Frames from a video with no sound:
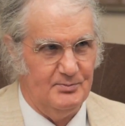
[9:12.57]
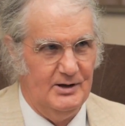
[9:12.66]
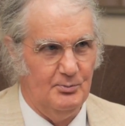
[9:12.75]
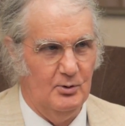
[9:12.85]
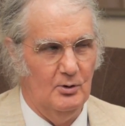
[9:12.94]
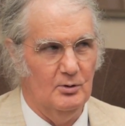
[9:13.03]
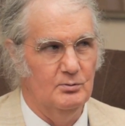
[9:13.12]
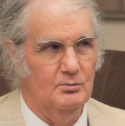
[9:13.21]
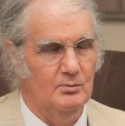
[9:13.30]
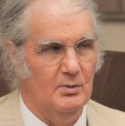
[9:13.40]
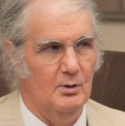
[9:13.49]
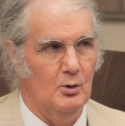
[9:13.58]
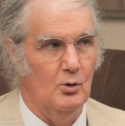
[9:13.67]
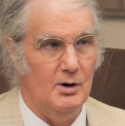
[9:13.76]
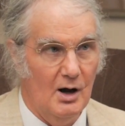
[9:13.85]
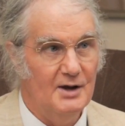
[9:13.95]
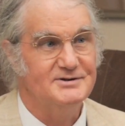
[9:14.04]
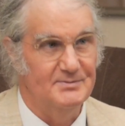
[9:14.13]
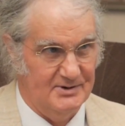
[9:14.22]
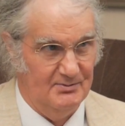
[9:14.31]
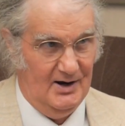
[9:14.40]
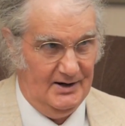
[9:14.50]
people who are not
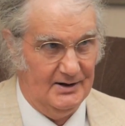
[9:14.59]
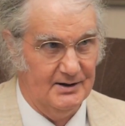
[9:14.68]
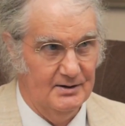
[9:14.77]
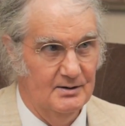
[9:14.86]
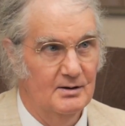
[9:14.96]
symptomatic